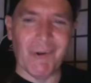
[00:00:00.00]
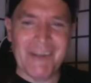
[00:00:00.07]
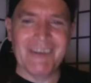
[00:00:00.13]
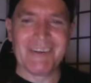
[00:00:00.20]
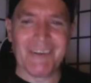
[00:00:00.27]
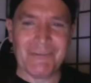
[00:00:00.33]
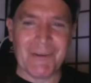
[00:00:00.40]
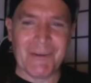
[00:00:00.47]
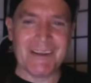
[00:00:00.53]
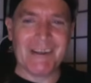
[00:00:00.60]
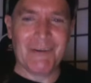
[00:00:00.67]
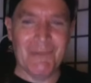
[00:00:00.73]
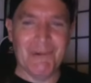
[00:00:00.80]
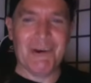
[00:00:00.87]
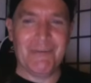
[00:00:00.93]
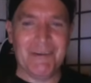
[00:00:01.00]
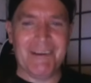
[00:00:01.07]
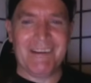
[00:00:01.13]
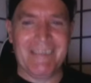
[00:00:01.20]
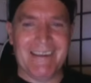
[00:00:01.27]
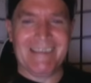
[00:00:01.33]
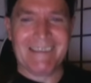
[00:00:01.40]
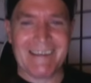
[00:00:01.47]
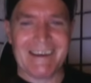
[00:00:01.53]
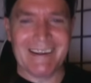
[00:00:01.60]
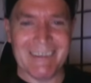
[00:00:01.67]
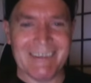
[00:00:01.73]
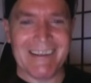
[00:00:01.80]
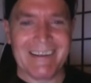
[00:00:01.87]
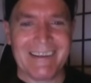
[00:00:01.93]
Was expecting a woman and
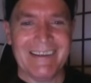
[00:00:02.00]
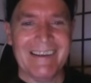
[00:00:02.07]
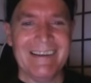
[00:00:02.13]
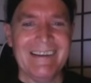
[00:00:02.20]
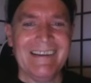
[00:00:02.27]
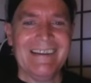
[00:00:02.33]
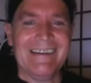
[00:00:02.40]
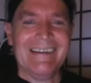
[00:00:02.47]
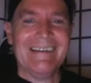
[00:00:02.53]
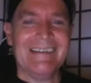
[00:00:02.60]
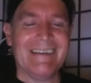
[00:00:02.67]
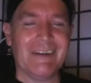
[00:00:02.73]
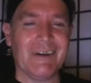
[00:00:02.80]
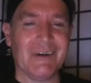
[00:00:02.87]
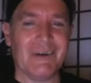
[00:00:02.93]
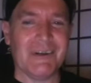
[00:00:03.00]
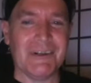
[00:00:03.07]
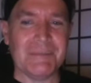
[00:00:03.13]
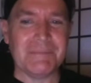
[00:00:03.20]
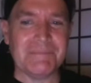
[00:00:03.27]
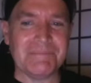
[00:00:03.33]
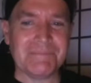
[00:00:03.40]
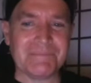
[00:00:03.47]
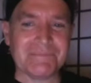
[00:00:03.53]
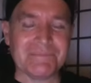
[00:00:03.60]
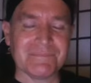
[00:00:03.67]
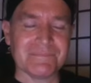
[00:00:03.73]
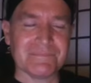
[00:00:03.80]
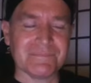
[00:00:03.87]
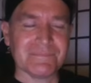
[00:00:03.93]
got like, you know, um,
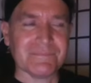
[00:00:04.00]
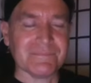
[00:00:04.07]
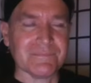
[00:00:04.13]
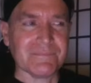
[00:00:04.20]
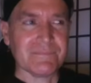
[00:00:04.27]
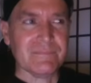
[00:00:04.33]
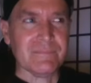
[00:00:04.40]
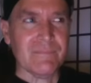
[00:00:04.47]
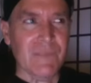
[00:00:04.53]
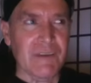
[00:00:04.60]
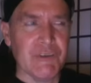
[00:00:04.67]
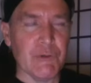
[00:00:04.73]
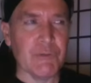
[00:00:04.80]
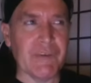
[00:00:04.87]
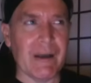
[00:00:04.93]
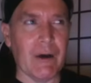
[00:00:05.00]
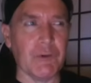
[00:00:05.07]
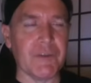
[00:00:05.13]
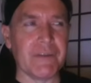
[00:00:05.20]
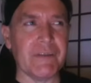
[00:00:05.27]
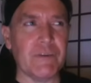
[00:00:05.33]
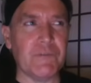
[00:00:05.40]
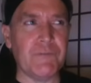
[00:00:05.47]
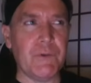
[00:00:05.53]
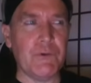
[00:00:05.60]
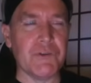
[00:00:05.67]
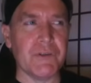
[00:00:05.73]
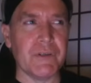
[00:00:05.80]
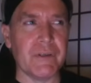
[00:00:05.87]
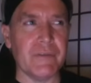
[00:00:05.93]
she was housing these
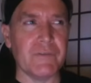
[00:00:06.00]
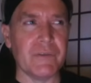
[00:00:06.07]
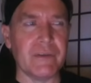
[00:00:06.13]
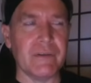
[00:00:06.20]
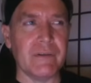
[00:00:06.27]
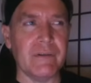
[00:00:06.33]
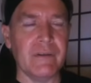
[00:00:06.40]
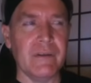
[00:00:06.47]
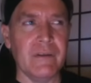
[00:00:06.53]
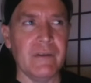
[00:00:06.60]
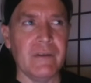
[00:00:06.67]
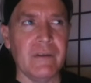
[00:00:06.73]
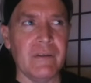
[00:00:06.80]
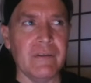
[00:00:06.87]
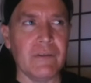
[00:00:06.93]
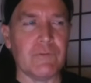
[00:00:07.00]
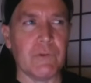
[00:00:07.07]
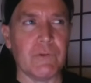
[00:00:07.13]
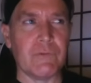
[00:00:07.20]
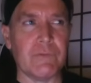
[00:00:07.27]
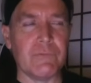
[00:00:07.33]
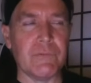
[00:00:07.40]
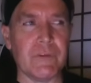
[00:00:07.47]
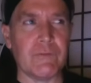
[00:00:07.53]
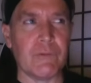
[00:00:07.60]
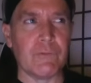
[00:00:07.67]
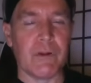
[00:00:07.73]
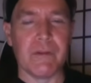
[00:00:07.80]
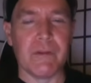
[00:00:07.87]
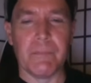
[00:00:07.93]
fugitives, and this was this
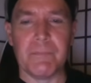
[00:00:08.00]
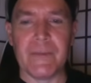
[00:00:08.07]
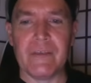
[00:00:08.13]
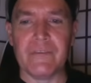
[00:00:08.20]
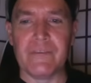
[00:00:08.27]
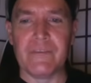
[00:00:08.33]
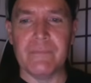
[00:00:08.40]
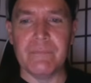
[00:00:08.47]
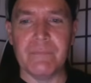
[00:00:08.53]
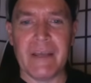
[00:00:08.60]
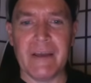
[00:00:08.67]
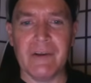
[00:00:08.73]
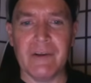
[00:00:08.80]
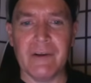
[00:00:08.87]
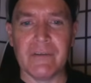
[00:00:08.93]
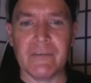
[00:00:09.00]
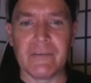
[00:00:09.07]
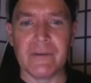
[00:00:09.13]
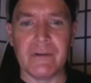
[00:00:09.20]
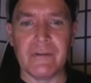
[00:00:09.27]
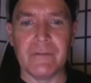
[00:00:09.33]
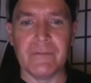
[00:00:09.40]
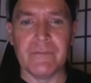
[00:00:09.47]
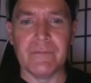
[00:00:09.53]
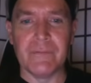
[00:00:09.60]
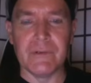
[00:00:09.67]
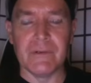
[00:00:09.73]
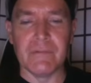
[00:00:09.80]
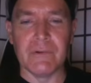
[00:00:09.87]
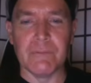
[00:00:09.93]
was one of the biggest manhunts of
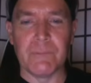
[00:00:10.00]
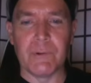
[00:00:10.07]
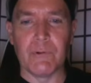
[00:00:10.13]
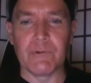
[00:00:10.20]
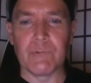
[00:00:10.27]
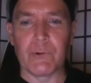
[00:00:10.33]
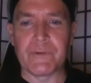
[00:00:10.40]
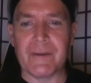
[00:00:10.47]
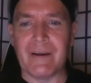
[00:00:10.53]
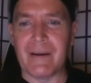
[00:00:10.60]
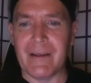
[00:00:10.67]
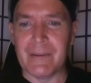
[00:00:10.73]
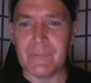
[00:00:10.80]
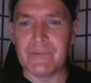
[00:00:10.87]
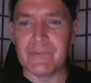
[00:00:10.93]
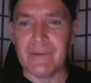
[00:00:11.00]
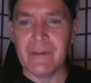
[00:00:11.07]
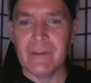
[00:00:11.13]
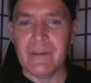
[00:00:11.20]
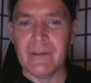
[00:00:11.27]
of, of post-war times,